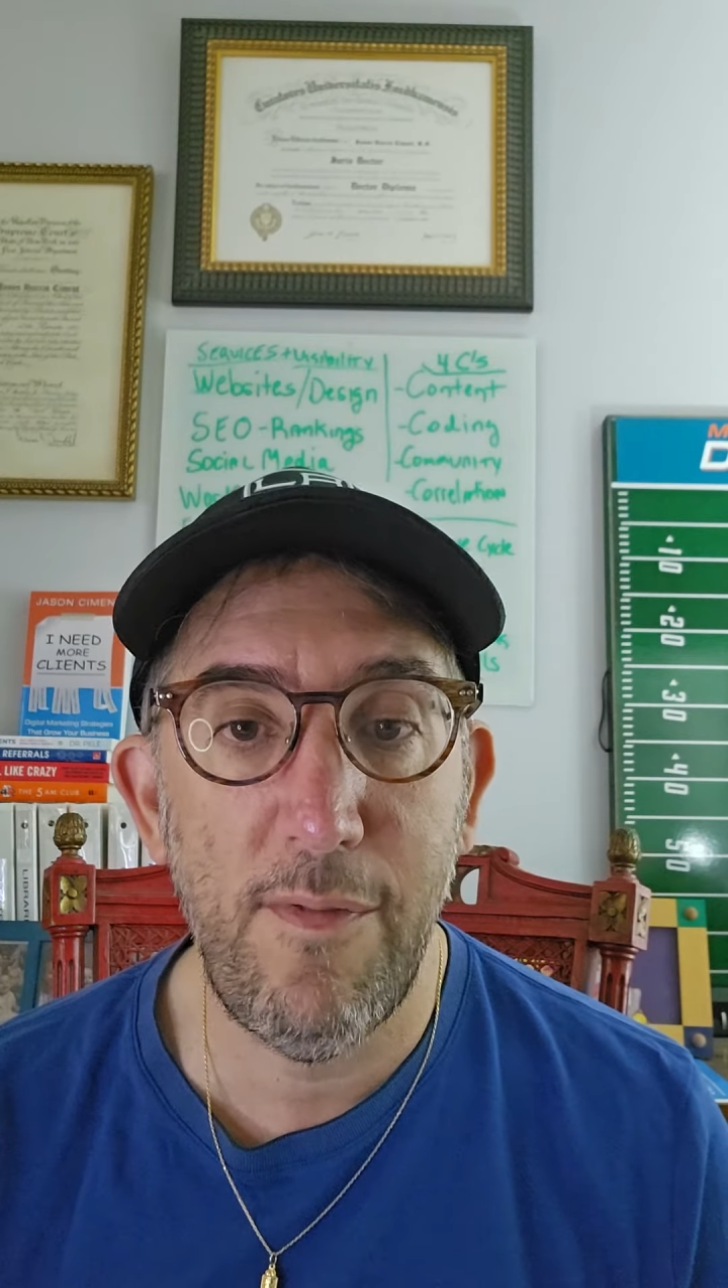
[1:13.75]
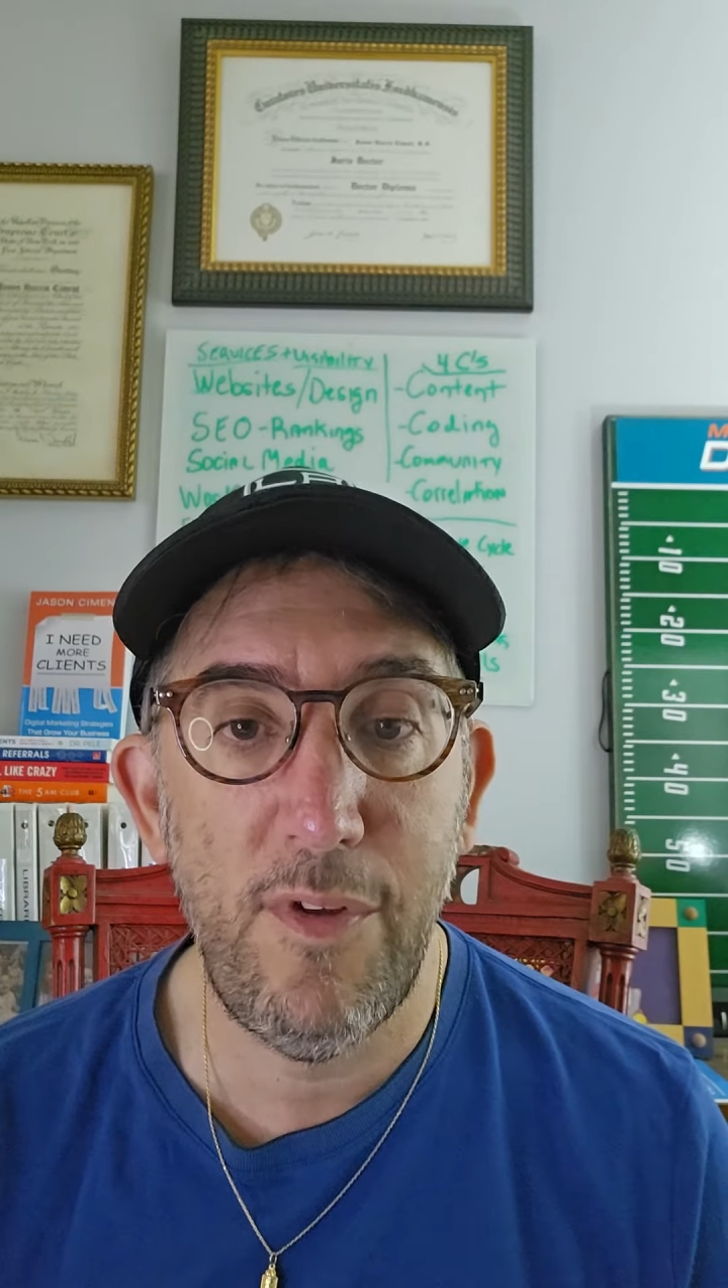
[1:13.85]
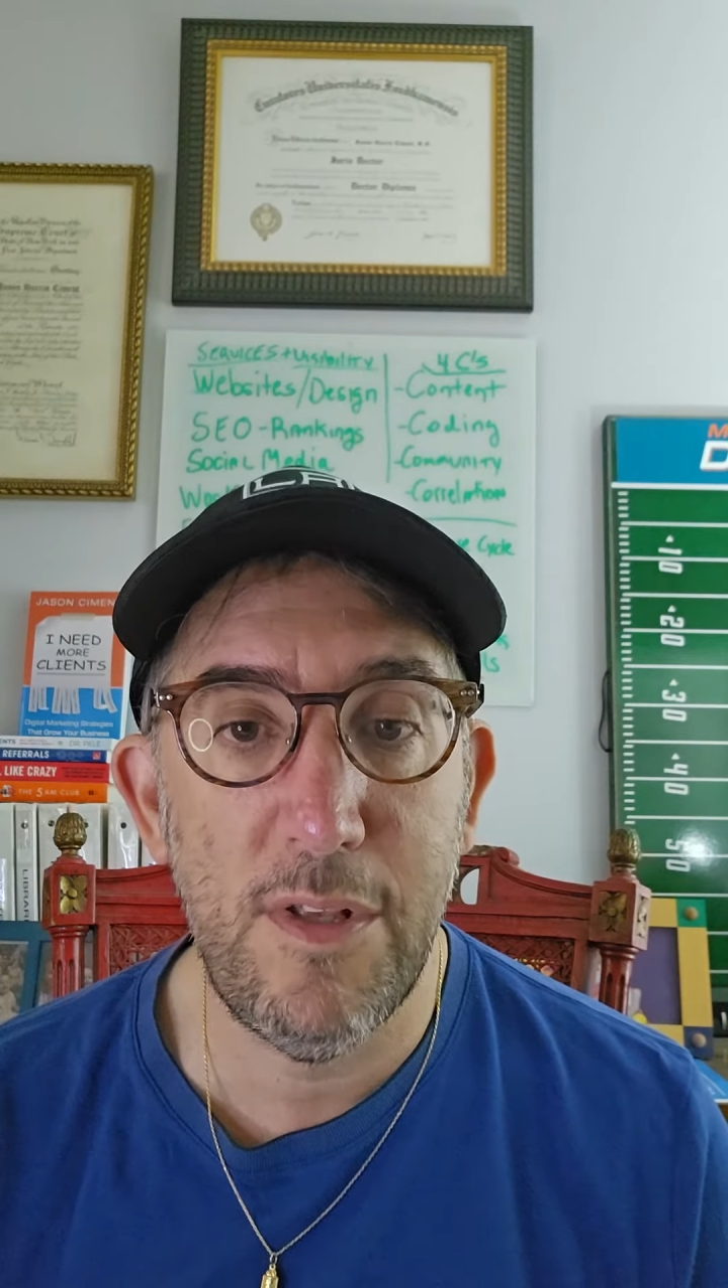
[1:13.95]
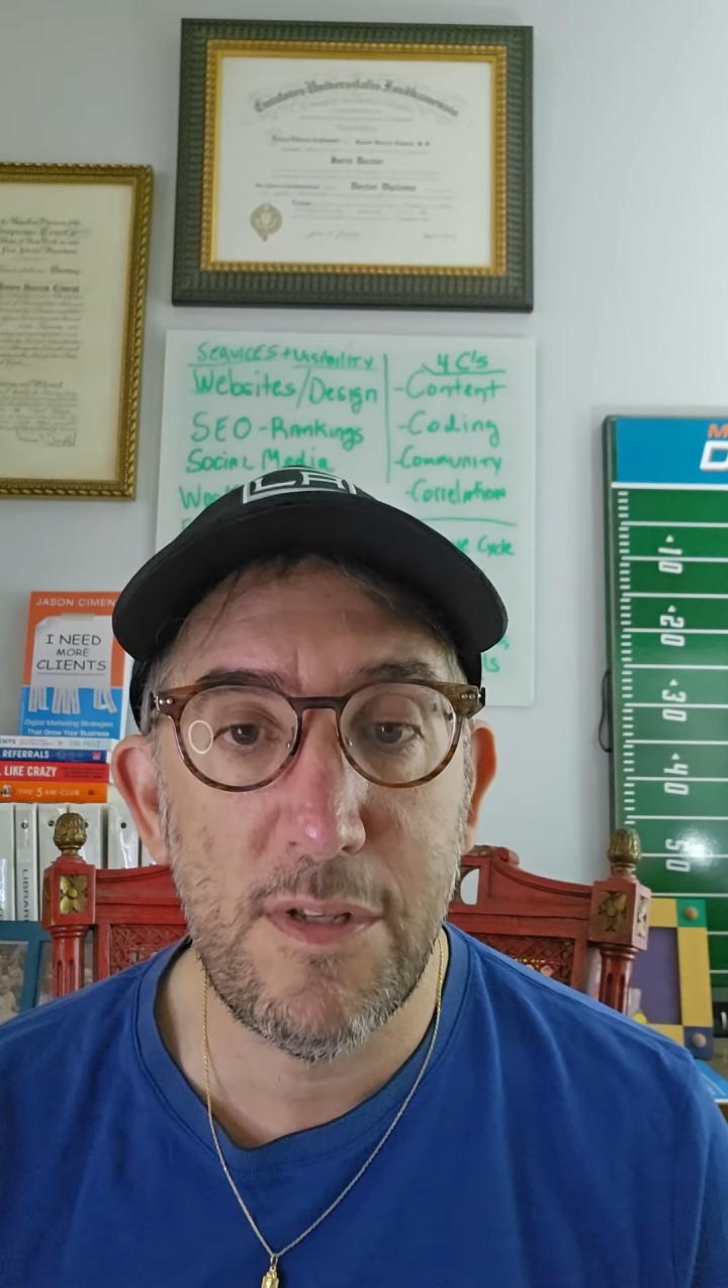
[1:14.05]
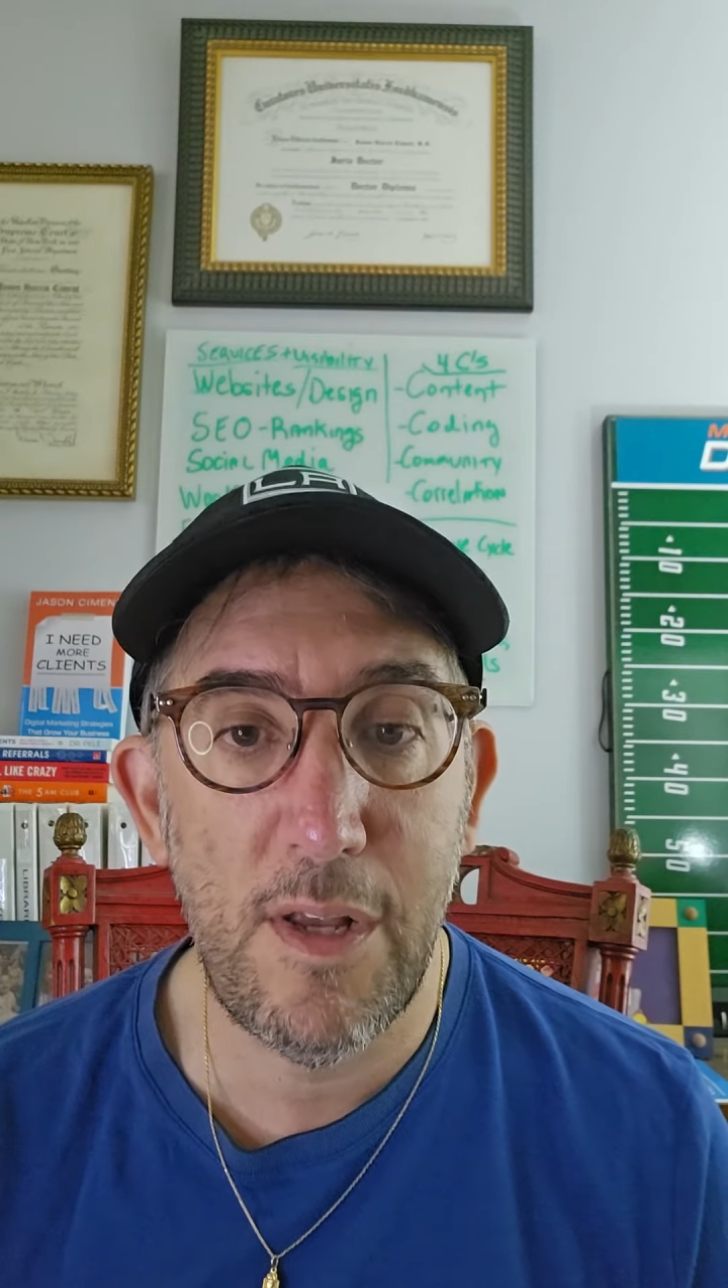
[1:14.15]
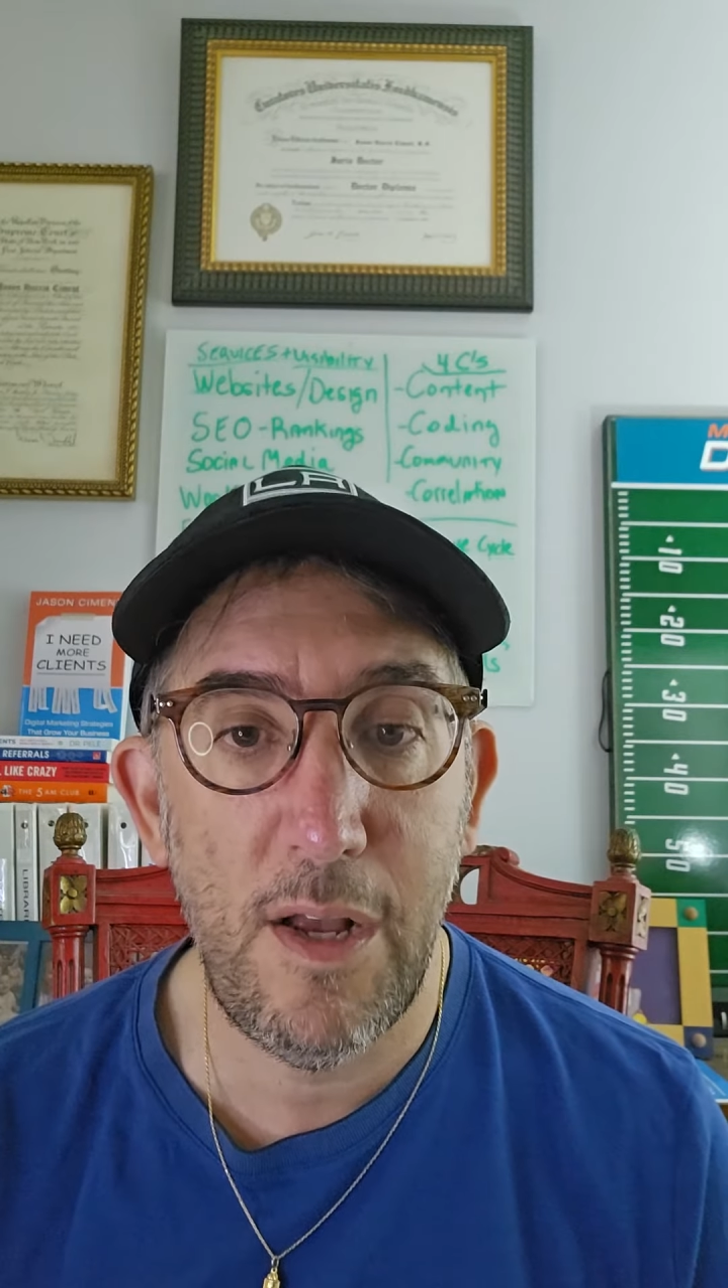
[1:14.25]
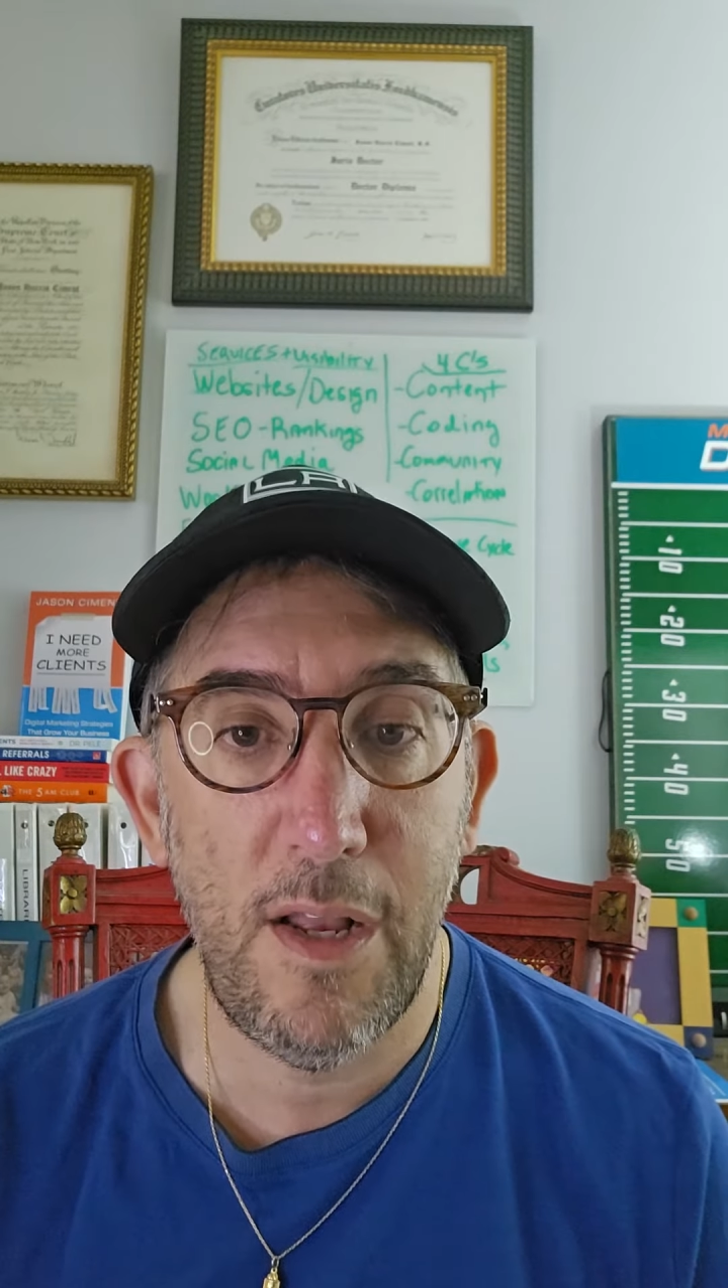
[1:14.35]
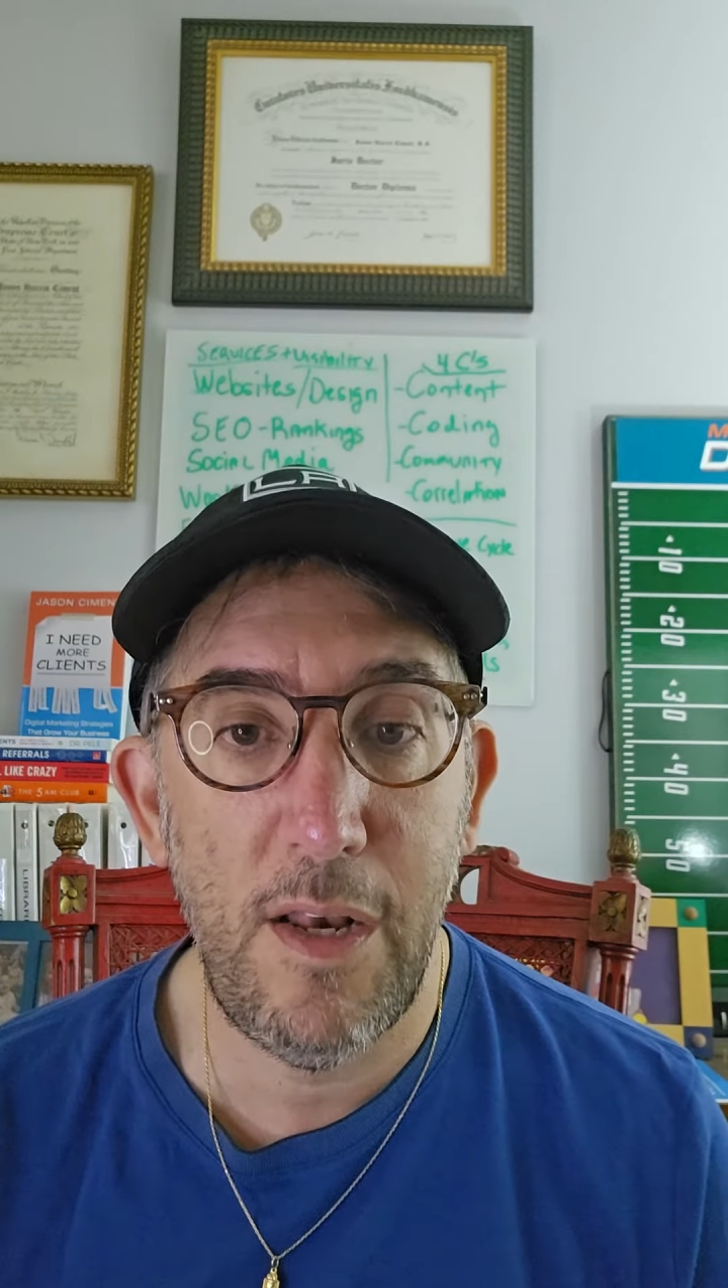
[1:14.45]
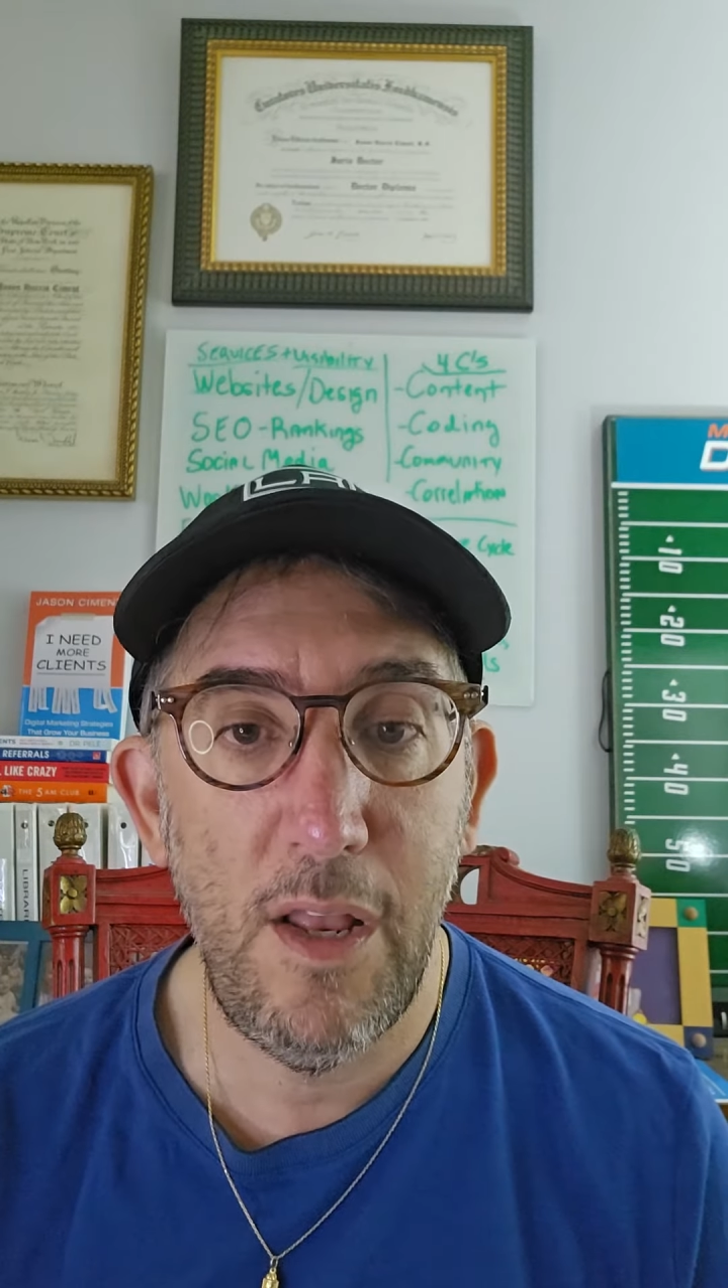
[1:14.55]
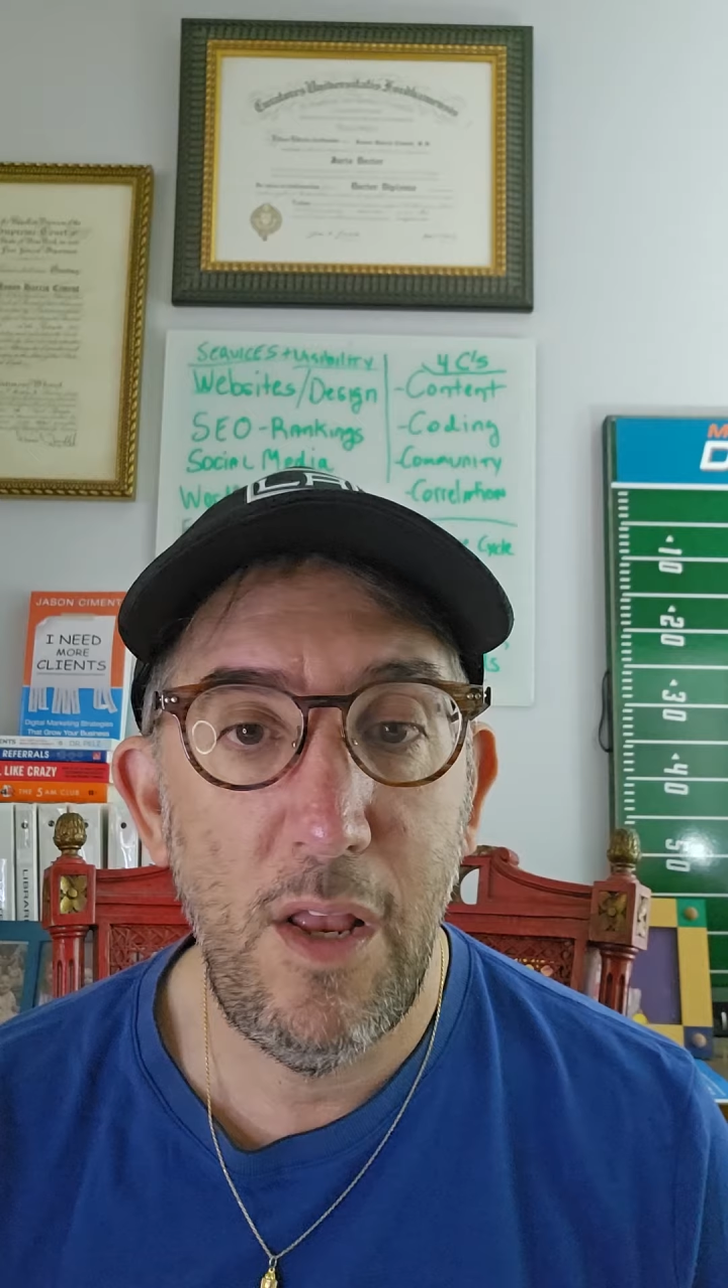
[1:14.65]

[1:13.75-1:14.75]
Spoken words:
inside